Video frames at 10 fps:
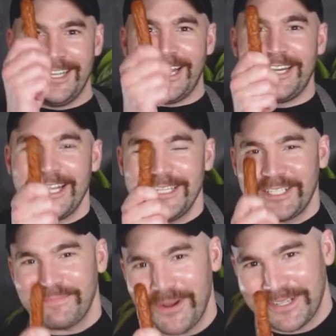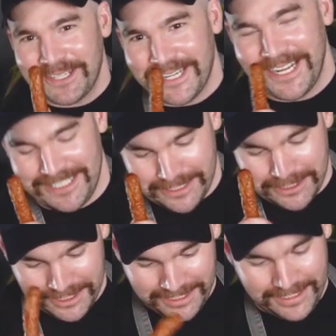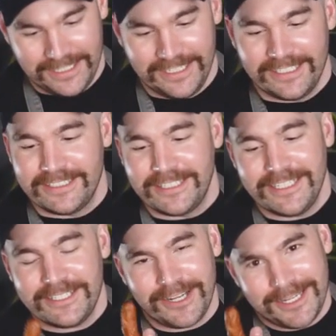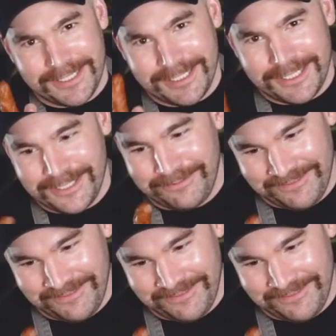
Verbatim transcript: A nice smoked sausage. See, this sausage,